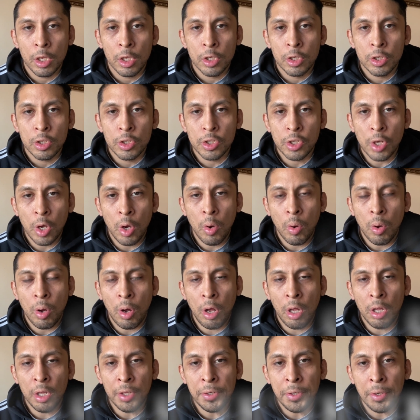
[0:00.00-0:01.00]
So
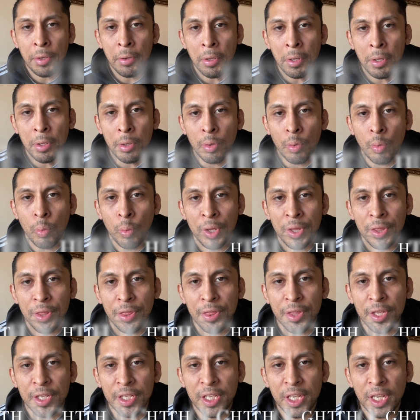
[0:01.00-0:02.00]
all in all, when
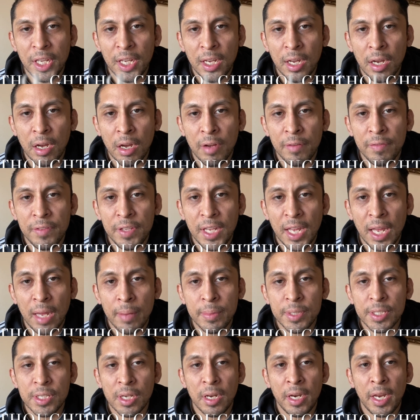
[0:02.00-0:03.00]
thinking of the
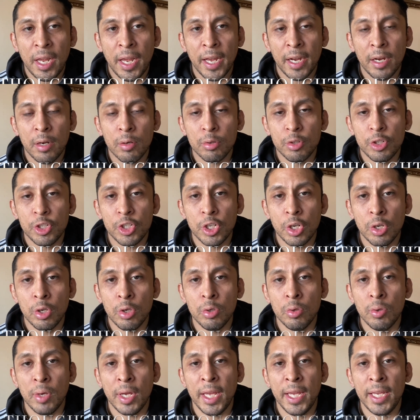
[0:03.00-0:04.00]
Amazon Echo Show
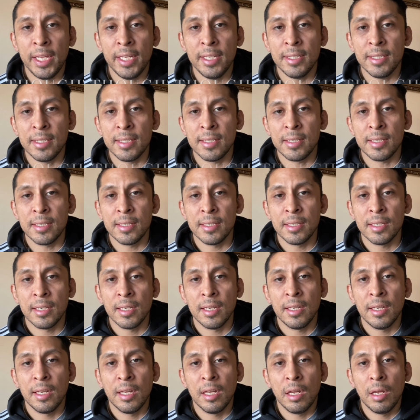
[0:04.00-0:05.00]
8's
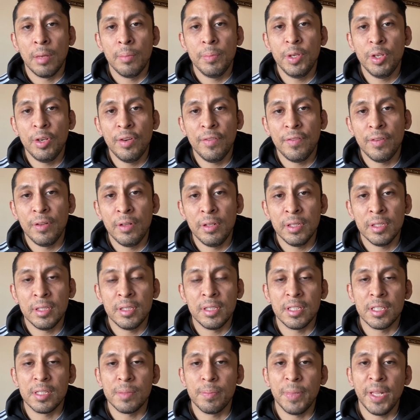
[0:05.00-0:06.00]
beautiful
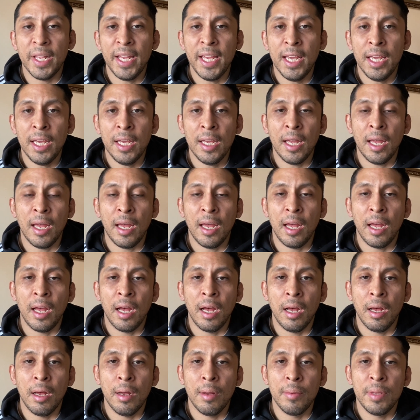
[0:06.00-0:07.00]
display
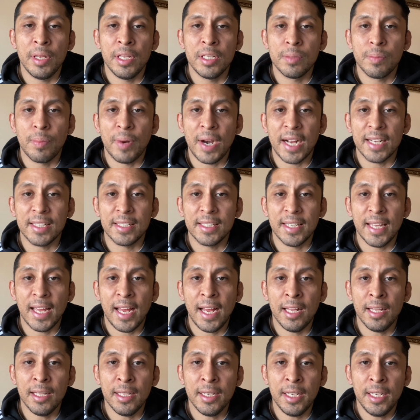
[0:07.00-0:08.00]
uh, its
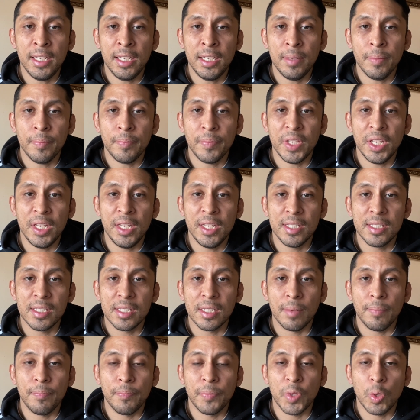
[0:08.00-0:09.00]
practicality, its
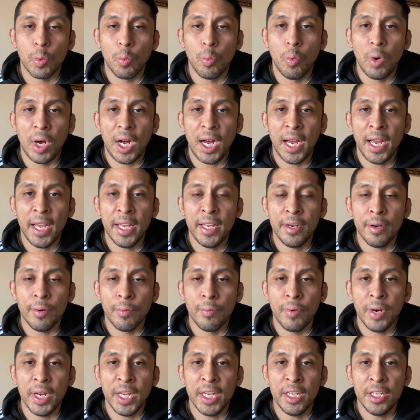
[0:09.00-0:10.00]
wide
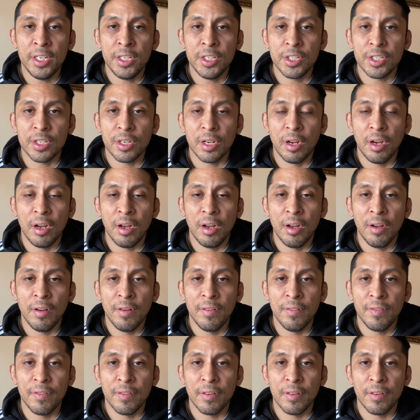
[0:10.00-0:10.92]
range of